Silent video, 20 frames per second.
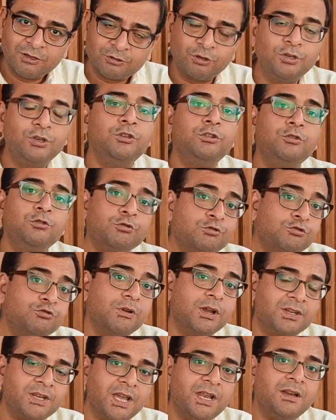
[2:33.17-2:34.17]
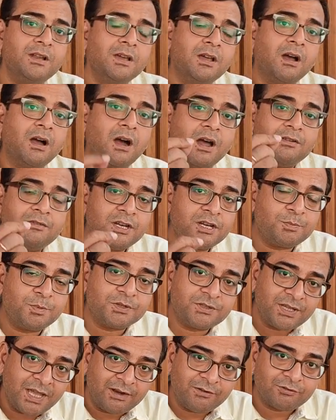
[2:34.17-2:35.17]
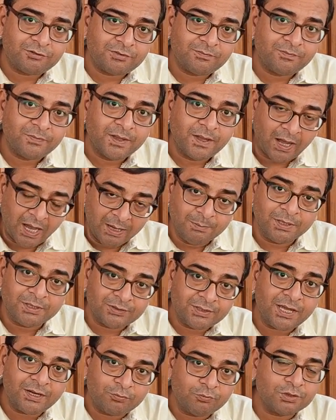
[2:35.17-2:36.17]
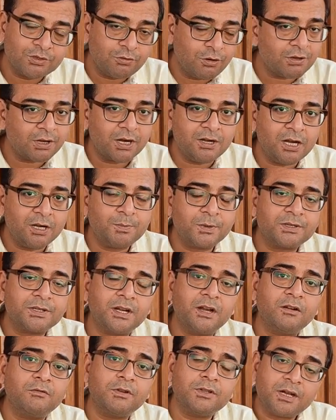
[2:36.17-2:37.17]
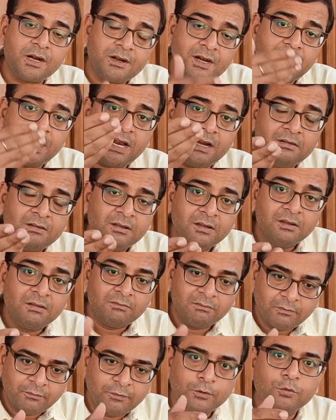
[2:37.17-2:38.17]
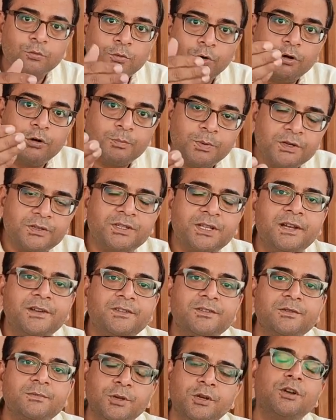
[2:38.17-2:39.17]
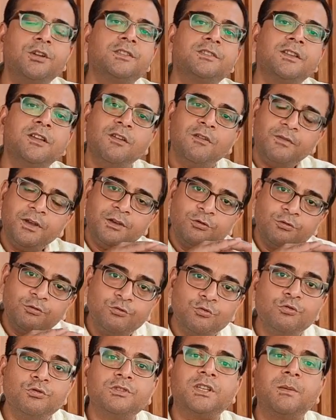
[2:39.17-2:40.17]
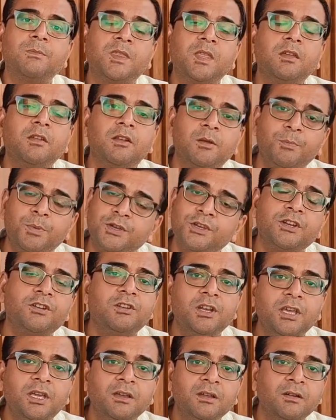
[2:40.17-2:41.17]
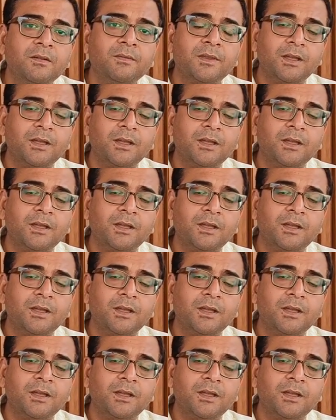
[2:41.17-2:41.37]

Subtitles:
So he used to attain 100%. I must say it was not 100%, it was 100 and few more percents. Because when you do something repeatedly